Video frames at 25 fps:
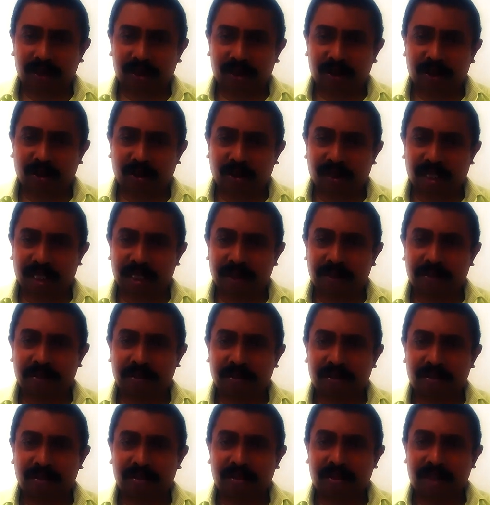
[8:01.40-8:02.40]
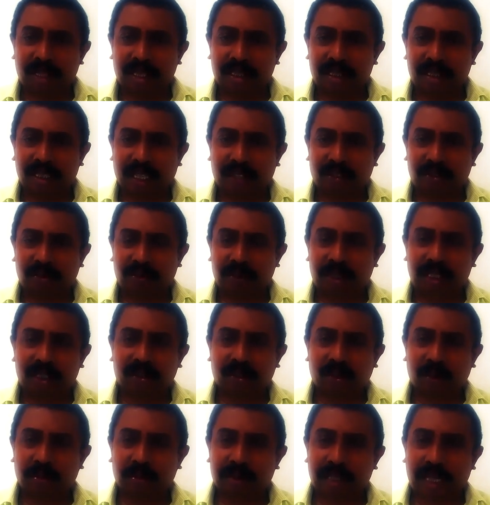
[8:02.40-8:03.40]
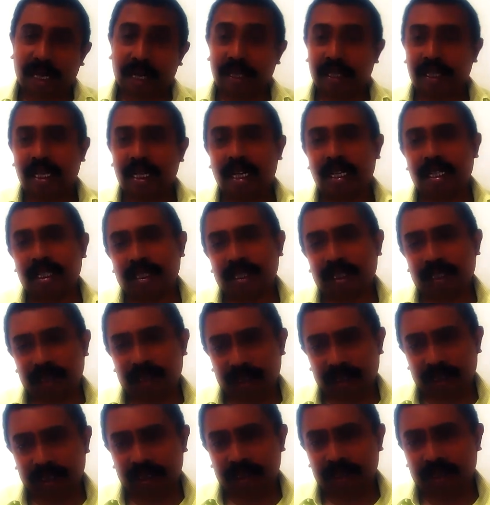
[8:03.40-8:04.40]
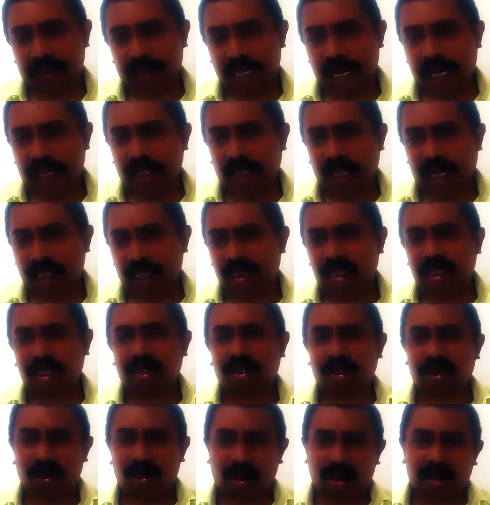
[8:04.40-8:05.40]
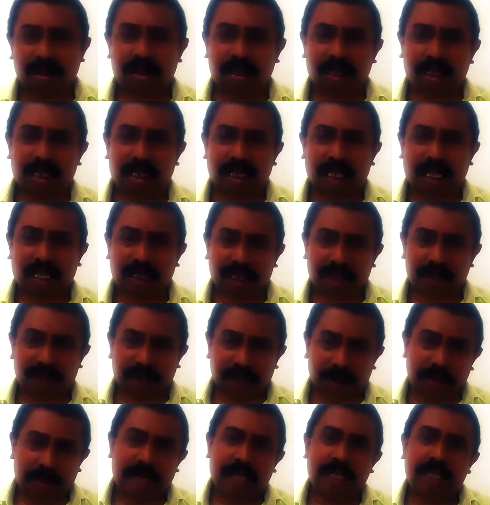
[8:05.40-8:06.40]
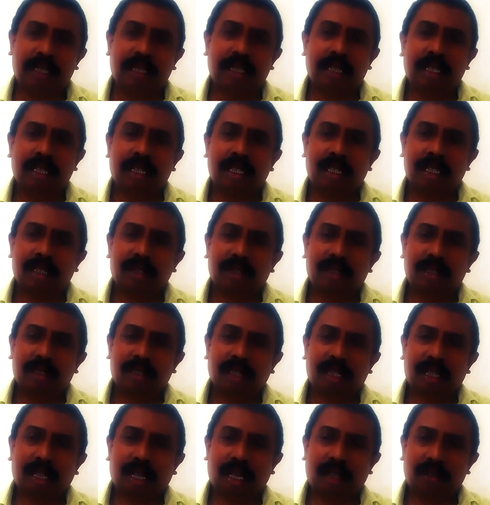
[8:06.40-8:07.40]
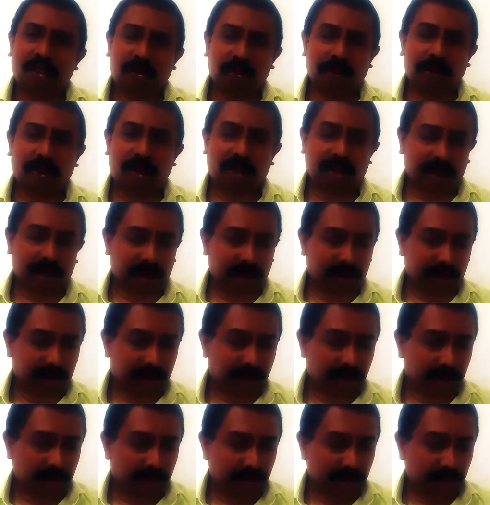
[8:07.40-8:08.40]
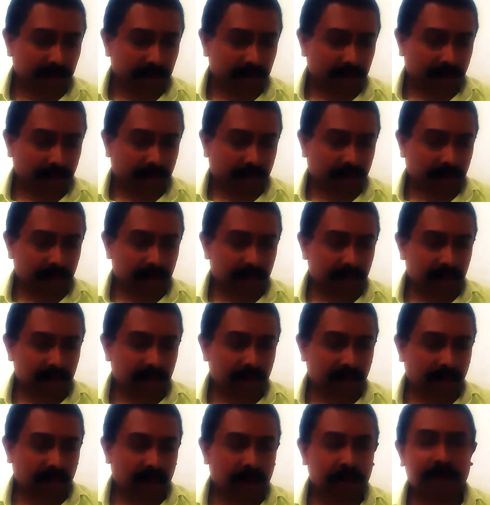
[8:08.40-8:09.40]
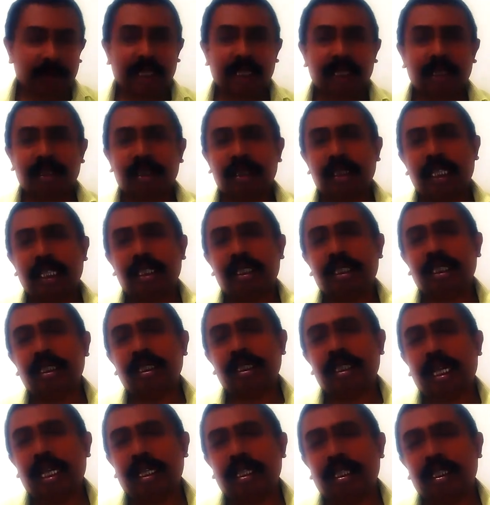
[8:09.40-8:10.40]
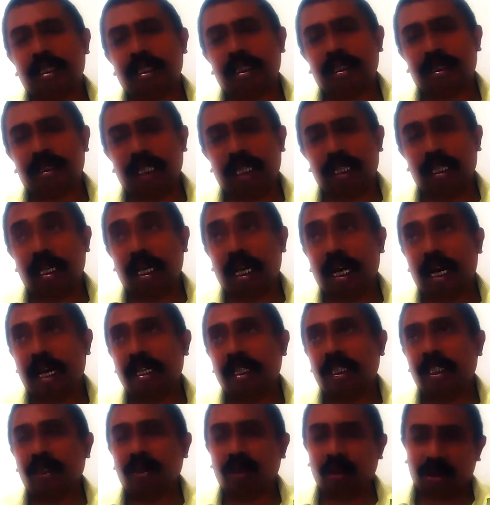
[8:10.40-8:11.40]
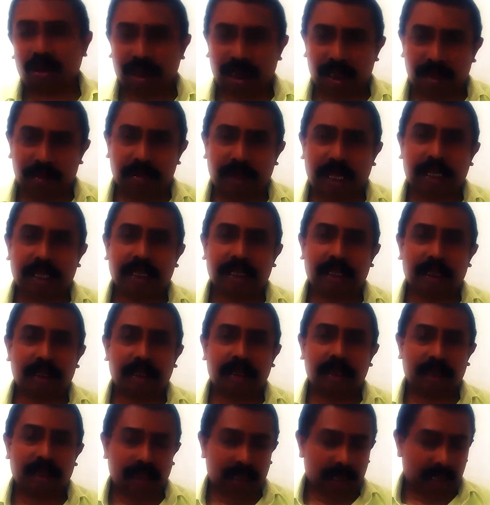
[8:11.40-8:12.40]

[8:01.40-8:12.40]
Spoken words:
story that speaks of that reality is that others don't, others remain unspoken because they think that it is an antisocial matter.